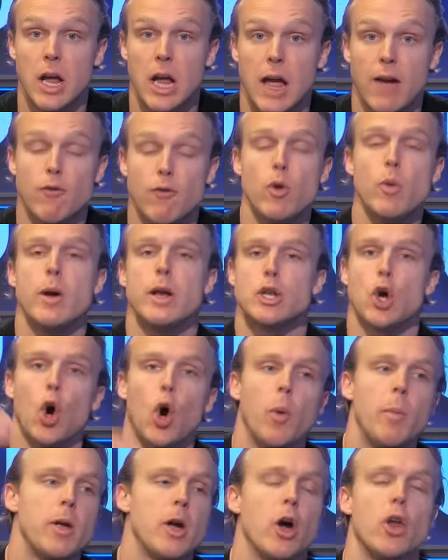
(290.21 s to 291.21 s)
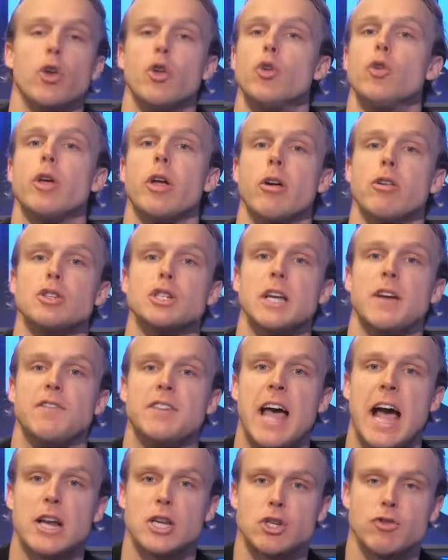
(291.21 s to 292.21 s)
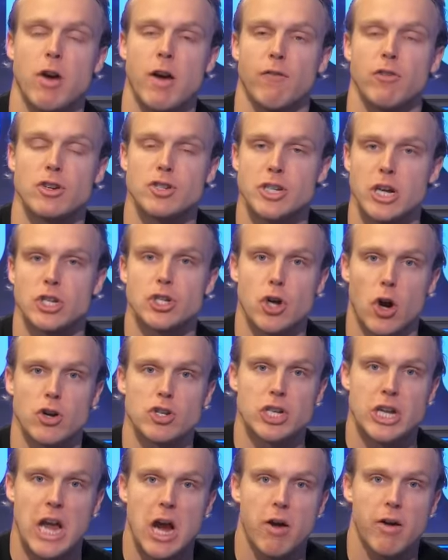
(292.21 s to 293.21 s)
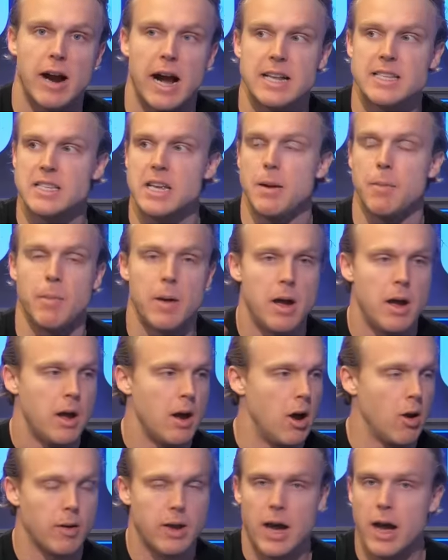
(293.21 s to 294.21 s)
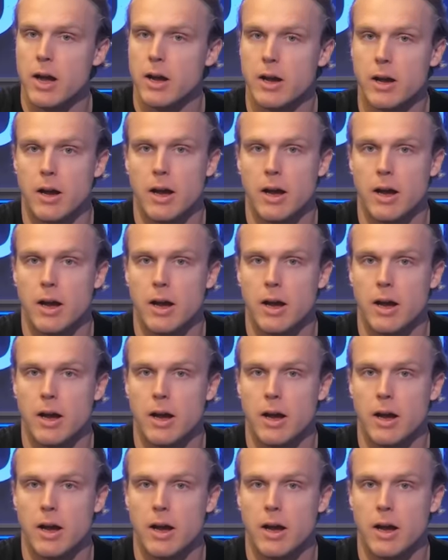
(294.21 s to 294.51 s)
If you had told me on New Year's Eve Texas running for 6 yards a carry, I'd say, okay,